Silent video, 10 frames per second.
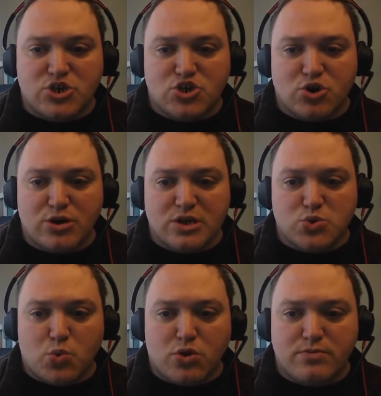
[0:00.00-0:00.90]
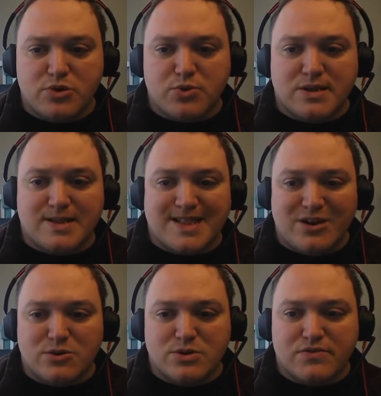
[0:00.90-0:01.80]
shirt is worn between
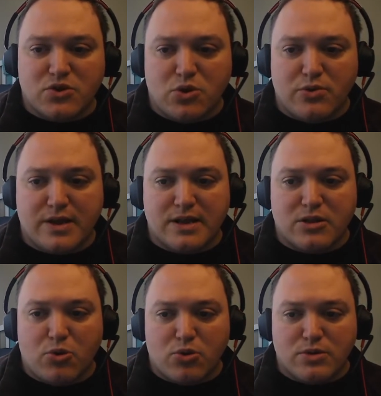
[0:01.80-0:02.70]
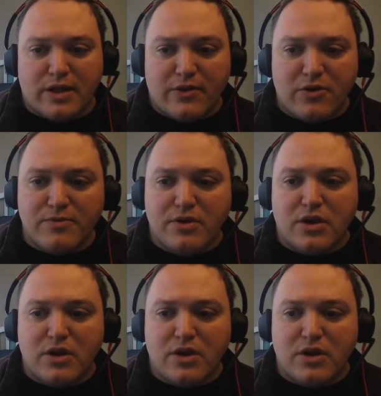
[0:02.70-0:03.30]
layers of clothing or leather.